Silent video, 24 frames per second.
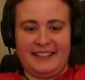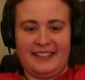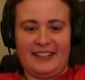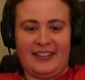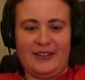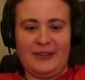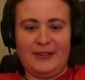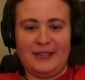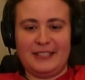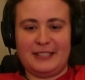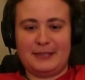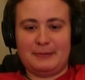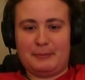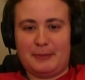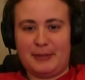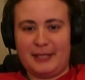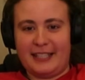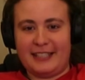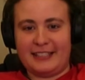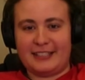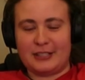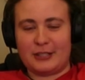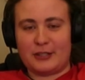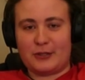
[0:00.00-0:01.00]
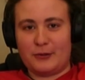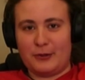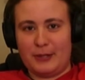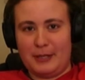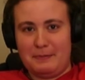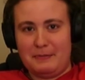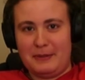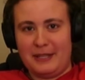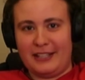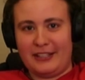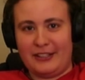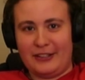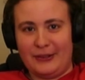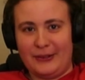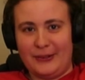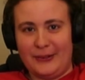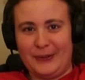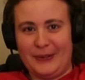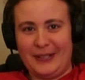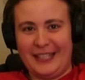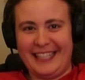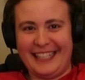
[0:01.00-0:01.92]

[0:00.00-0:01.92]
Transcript: always plays a creepy dude.